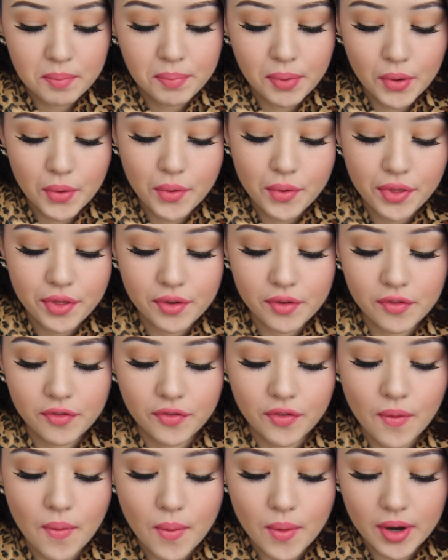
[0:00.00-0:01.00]
both
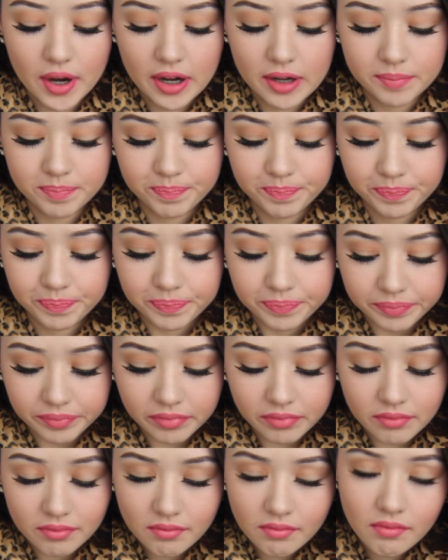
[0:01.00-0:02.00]
for
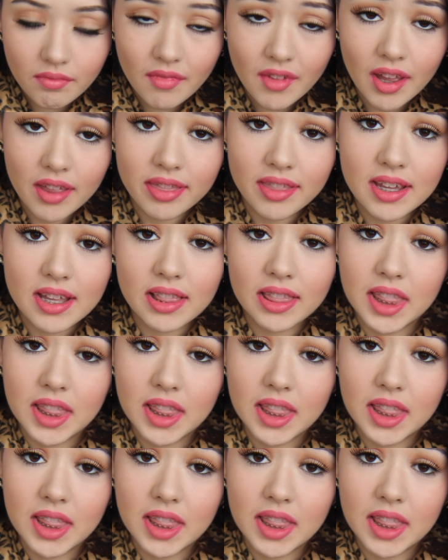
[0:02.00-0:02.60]
the